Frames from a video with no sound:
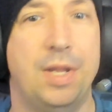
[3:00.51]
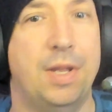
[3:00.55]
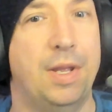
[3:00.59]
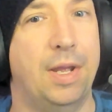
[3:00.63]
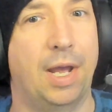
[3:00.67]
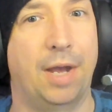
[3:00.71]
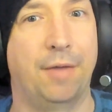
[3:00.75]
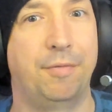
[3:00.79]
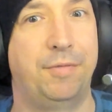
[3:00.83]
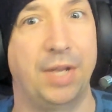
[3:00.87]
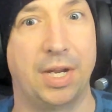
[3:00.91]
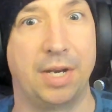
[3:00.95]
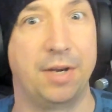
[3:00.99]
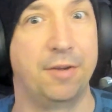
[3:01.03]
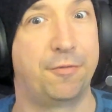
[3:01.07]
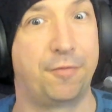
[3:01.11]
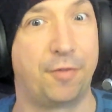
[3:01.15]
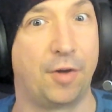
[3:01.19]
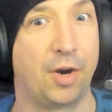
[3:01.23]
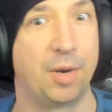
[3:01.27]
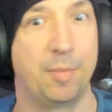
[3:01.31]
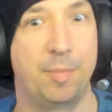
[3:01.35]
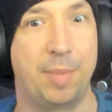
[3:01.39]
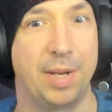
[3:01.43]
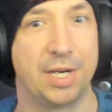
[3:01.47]
have done a
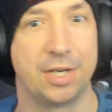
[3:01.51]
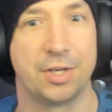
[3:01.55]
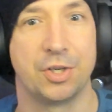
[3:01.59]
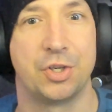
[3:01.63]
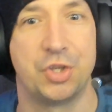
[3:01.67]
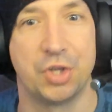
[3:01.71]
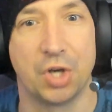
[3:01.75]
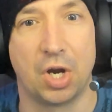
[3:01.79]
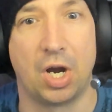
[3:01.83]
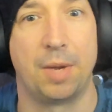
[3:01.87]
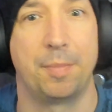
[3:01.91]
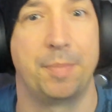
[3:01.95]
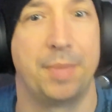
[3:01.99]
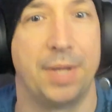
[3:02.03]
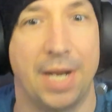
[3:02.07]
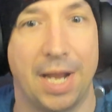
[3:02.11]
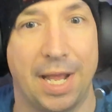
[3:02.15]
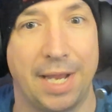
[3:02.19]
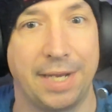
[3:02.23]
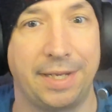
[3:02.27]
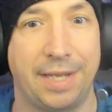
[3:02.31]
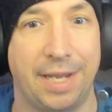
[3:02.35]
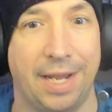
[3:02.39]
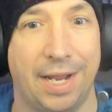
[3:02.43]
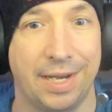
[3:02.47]
far better job than I
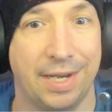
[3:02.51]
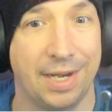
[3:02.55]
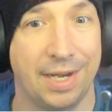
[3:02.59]
can, and I